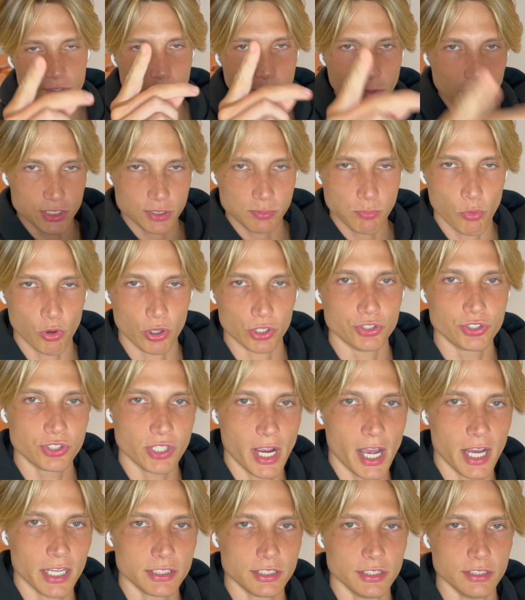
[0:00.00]
much more
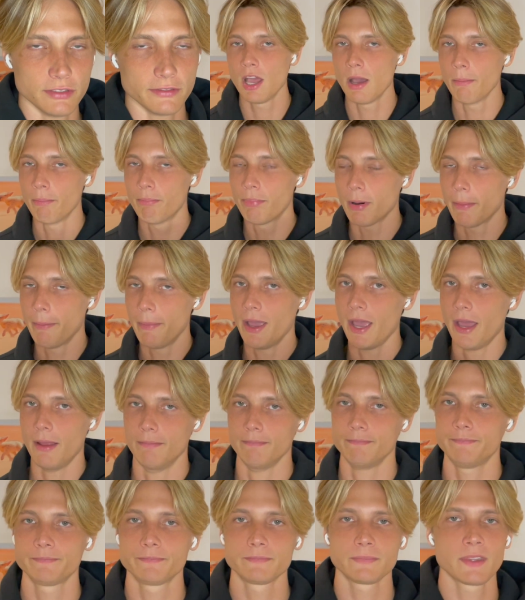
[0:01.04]
attractive. But man,
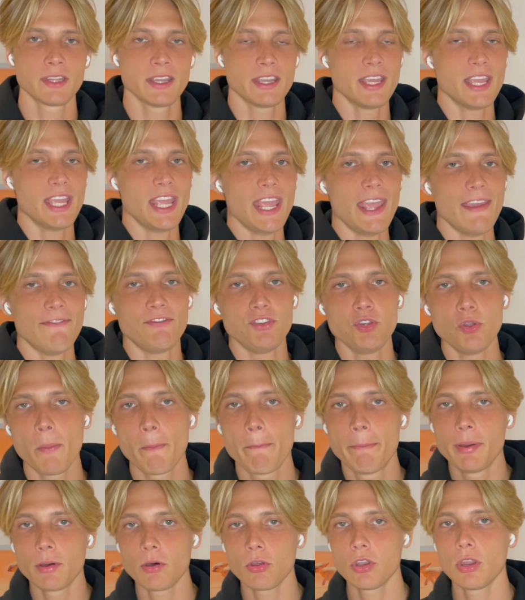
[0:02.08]
if you
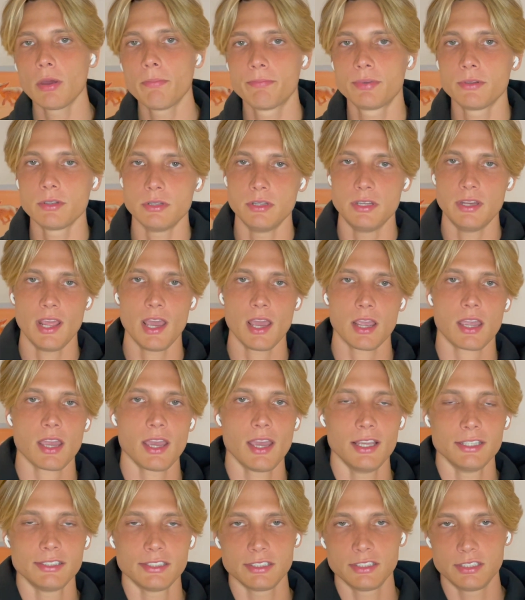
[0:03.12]
build up your neck
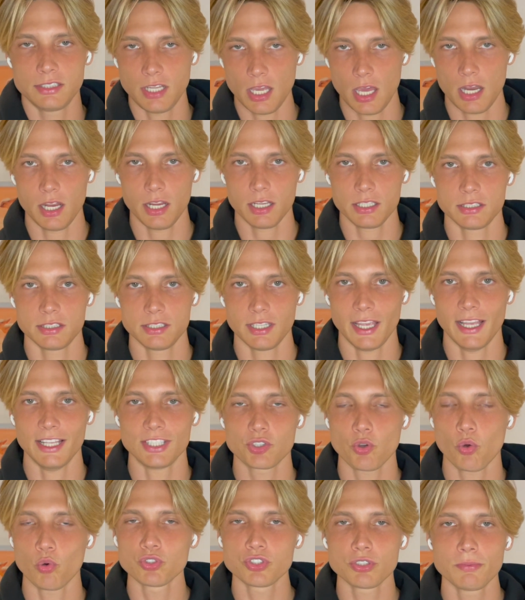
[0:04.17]
aesthetics, it's
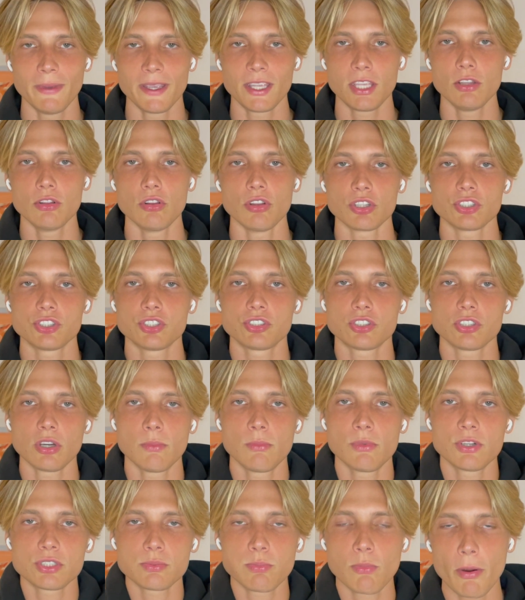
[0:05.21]
going to make you look so
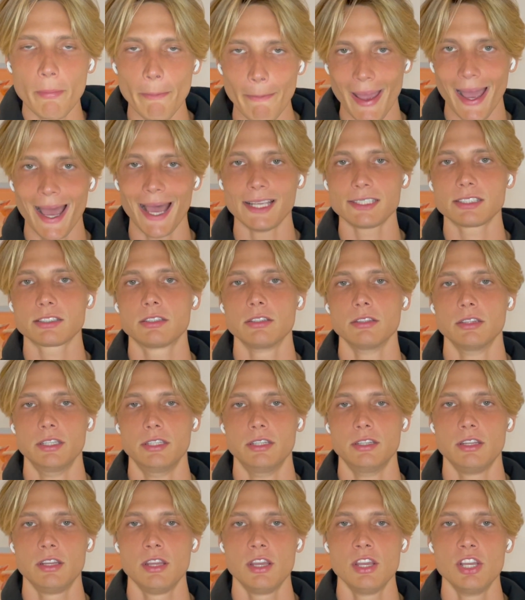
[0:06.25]
much more masculine,
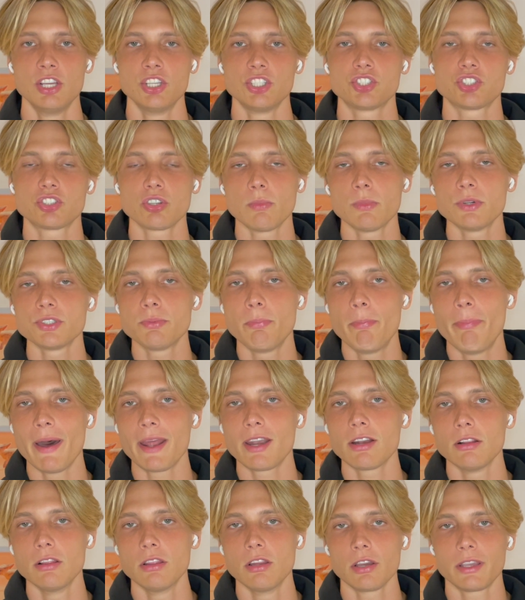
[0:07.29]
so much
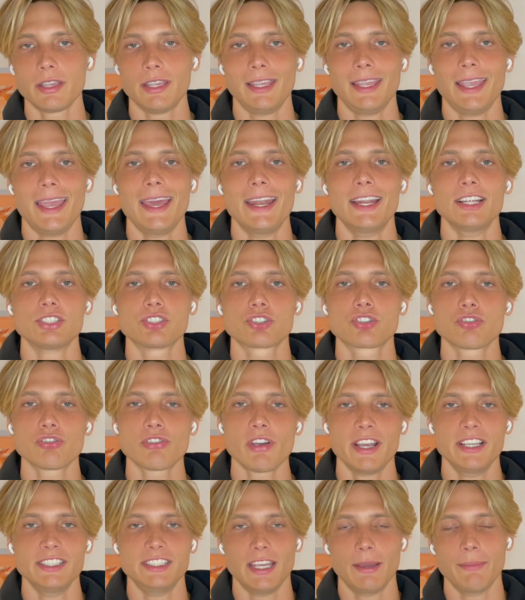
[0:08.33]
better looking. It is
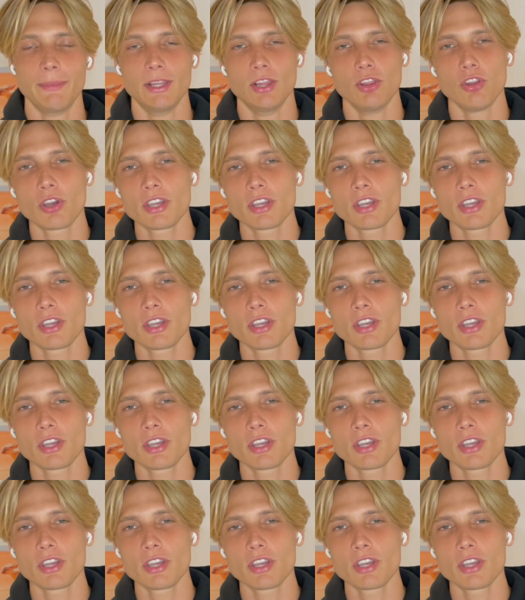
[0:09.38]
crazy. I mean, look